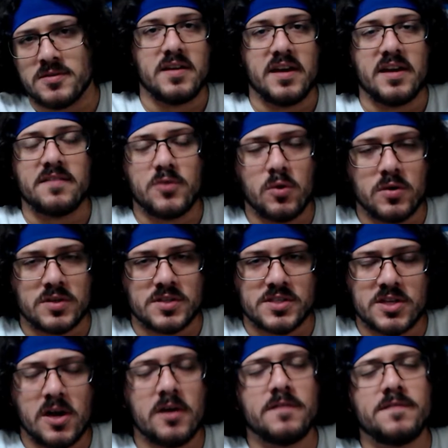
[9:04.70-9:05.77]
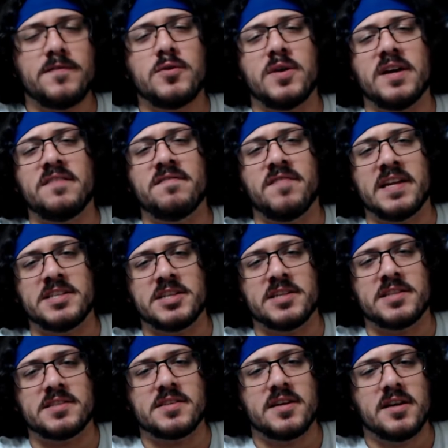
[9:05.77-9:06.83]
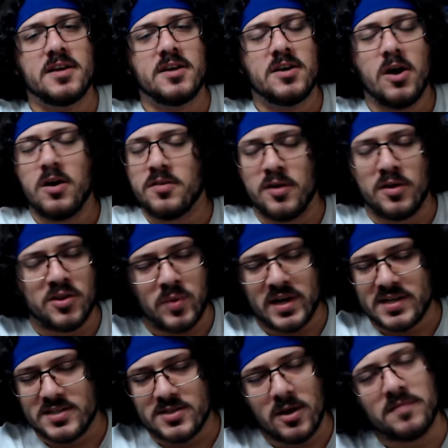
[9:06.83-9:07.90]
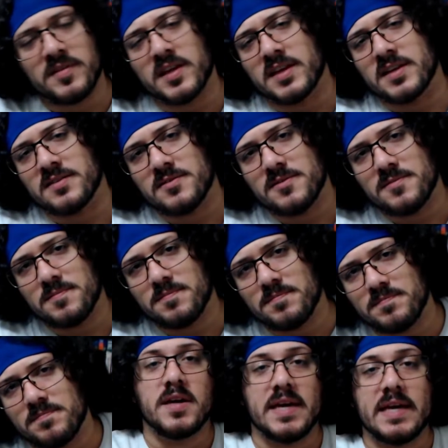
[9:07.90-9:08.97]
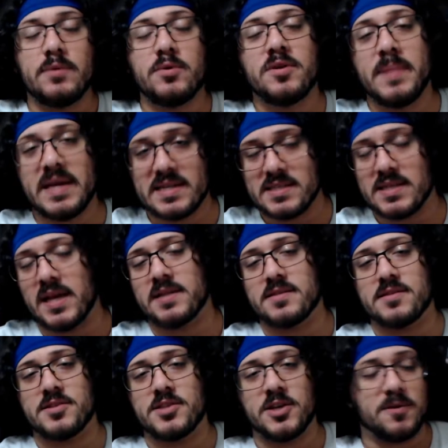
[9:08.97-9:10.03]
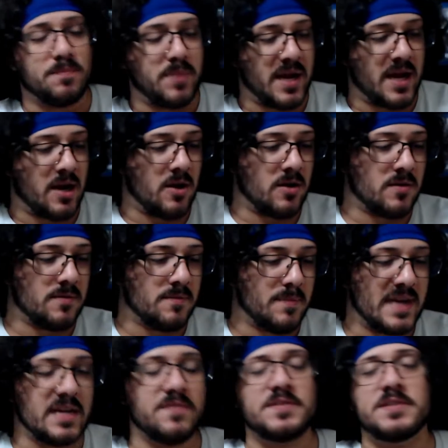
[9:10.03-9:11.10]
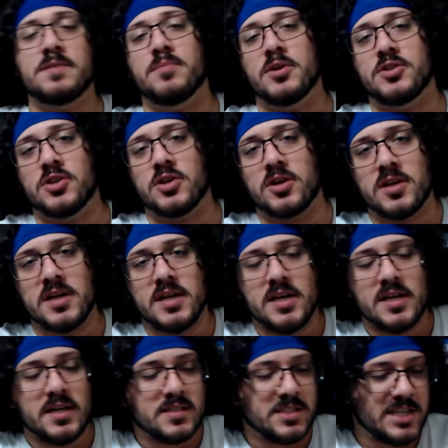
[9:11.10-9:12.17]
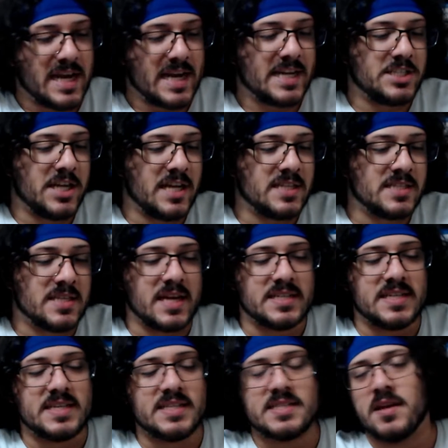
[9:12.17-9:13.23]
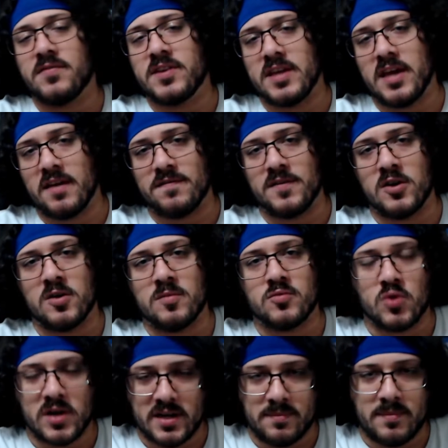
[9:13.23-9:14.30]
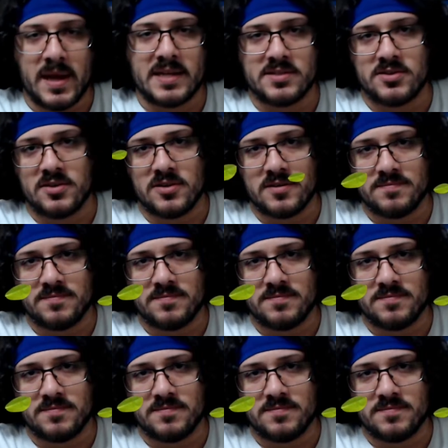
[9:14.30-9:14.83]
And of course, kung fu and vengeance are the only way to solve things. It would make sense to compare Magnificent Butcher to Jackie Chan's 1978 film Drunken Master.